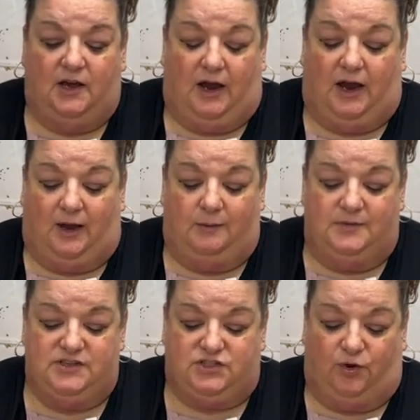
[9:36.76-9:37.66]

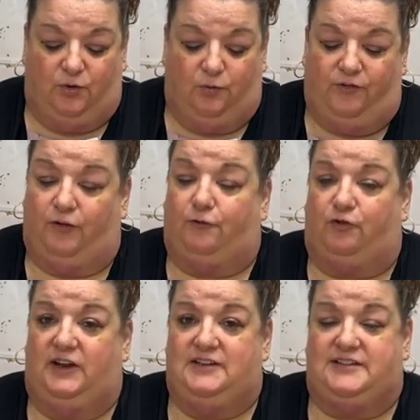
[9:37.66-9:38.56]
um so feel
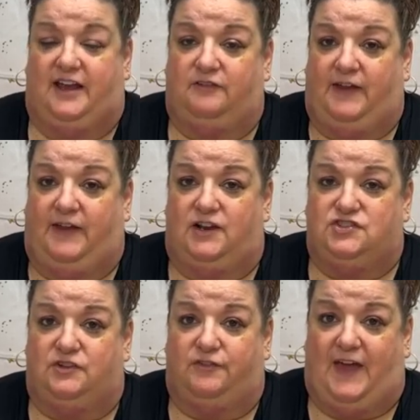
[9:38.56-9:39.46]
free to take
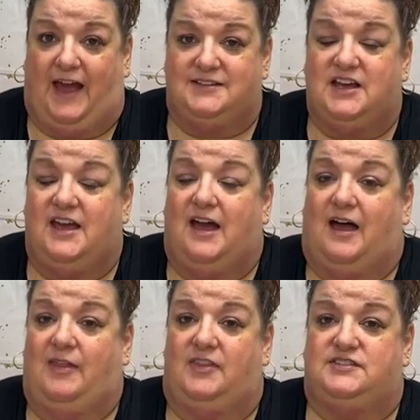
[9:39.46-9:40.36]
advantage of that
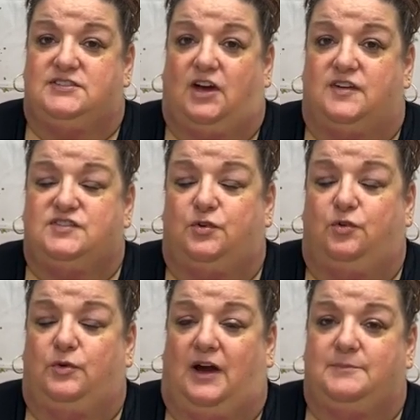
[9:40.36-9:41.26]
and then this is
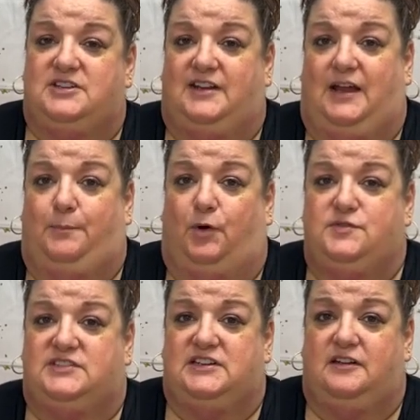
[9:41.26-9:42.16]
also um today
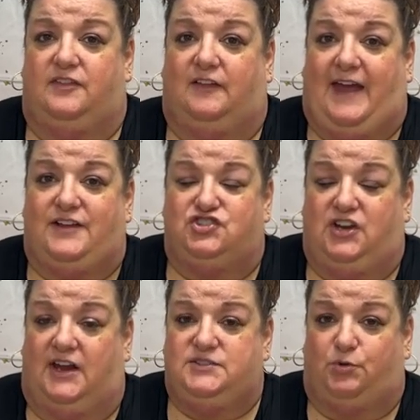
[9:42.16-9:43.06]
posted the
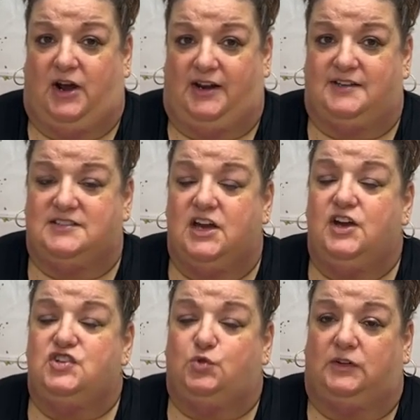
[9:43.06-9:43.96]
last chance products
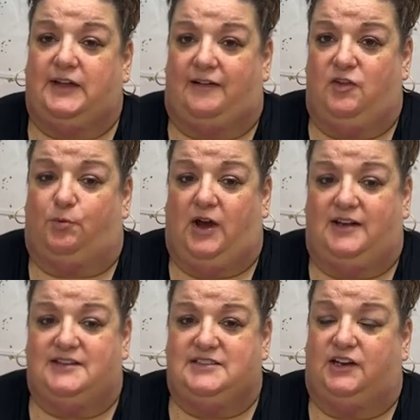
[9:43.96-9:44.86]
so a lot of the
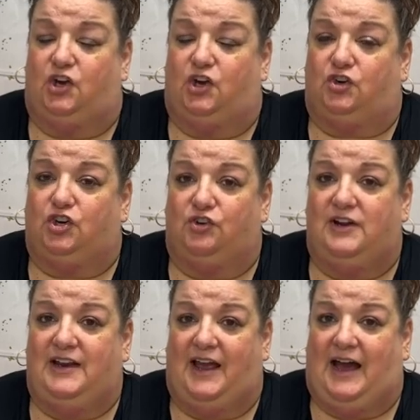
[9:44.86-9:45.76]
products in our
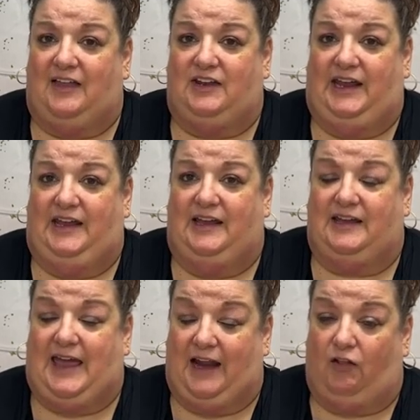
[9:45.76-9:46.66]
current
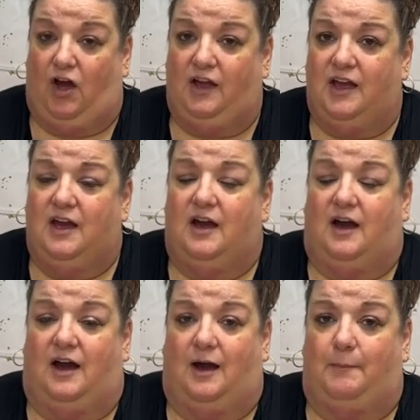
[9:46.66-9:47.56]
holiday catalog
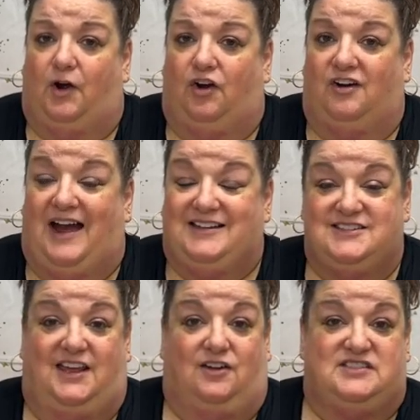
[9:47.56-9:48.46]
um are
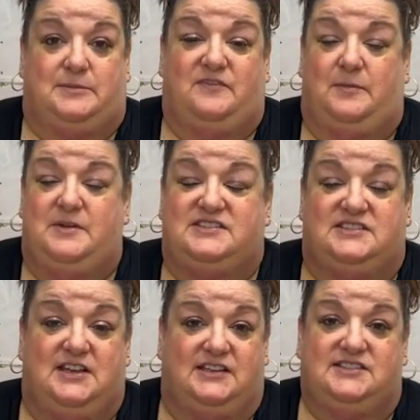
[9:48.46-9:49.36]
on sale some of them
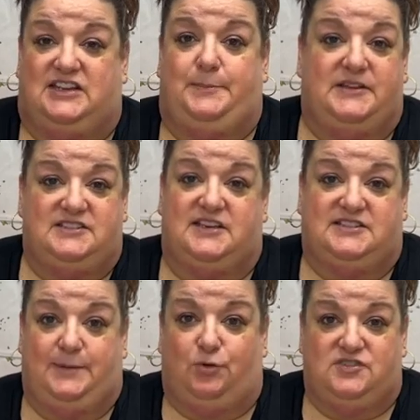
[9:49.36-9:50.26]
as, as steep as
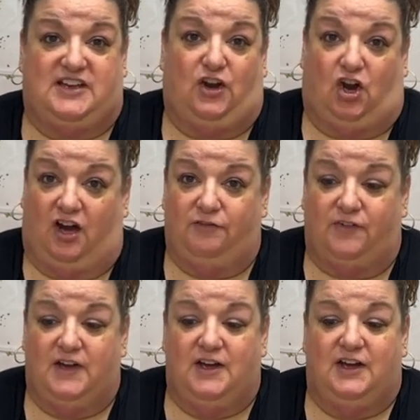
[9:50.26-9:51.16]
60%
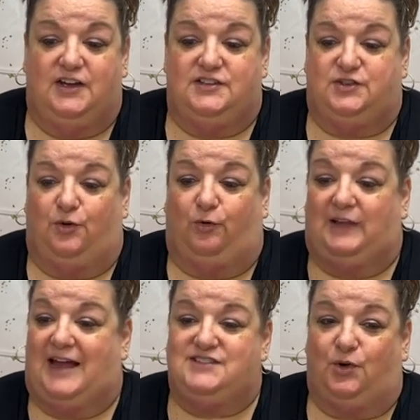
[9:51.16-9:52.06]
off so
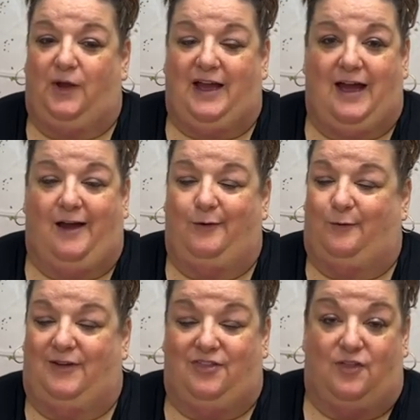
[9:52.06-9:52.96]
lots going
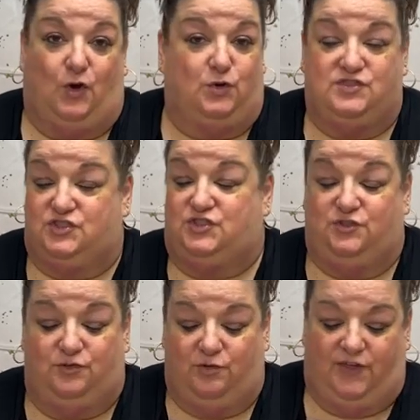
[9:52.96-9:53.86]
on with those
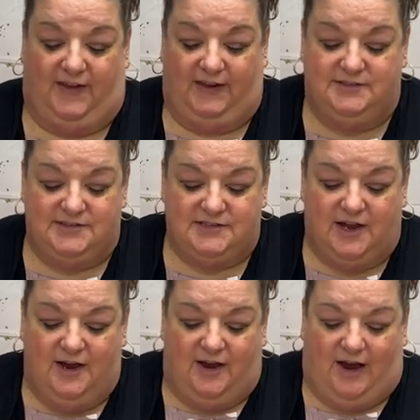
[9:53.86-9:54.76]
two things.
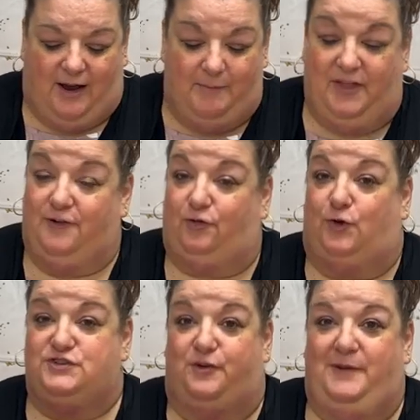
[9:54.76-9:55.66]
Um, and then, of
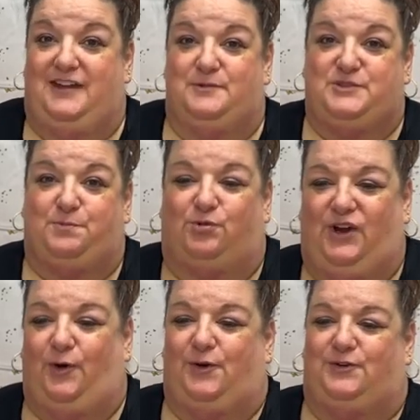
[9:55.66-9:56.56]
course, for me, it was
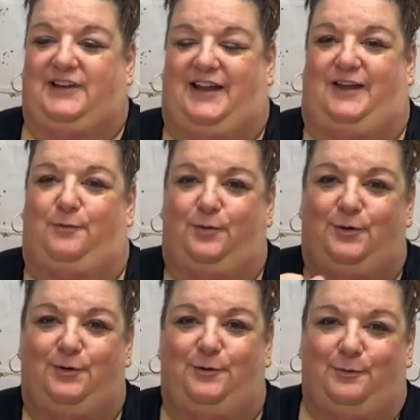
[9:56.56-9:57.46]
pre-order day.
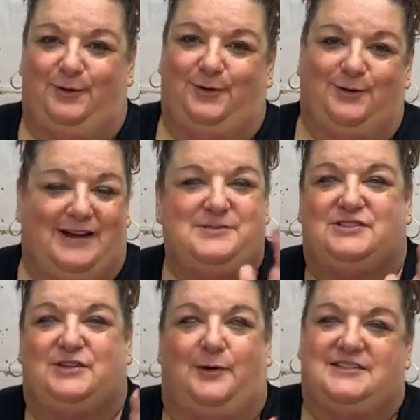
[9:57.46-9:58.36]
Woo, woo! I'm
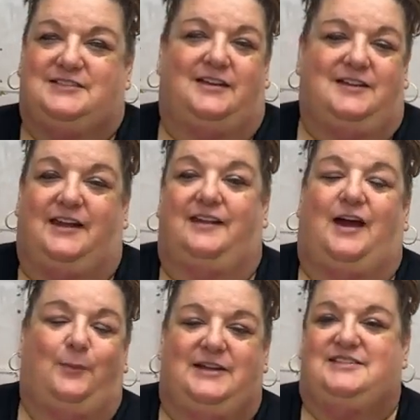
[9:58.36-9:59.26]
so excited. I
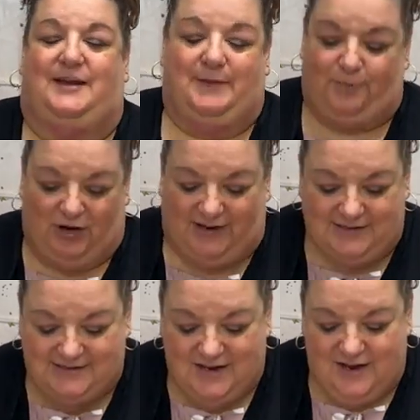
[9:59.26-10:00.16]
cannot wait to get my
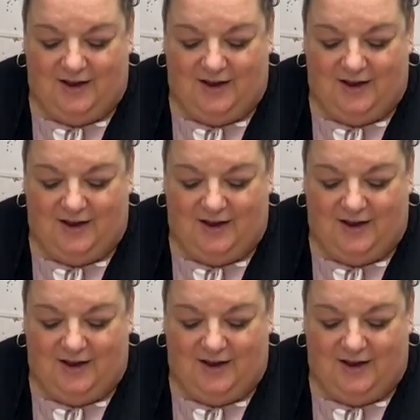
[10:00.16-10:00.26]
products.